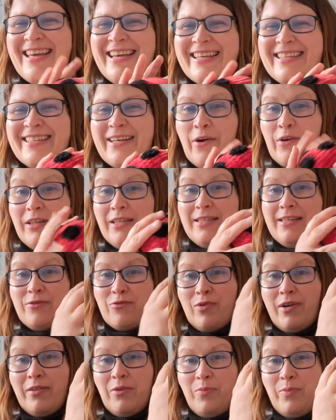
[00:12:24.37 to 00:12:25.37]
So, and it is
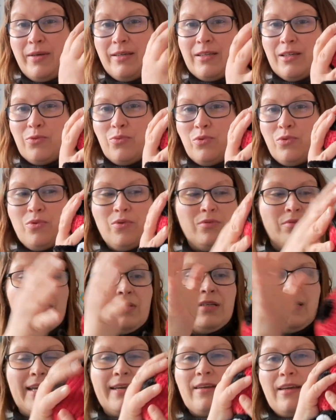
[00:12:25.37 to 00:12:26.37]
rather big. It would not
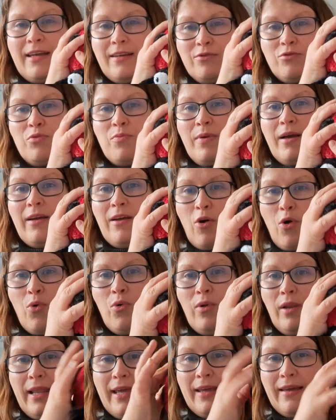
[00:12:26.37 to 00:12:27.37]
like enter my
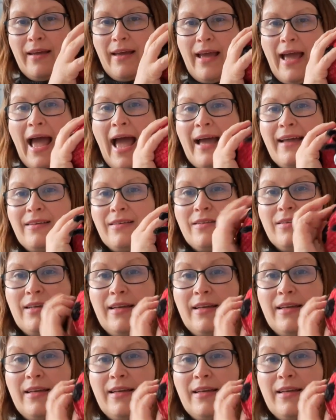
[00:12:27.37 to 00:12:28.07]
whole hand,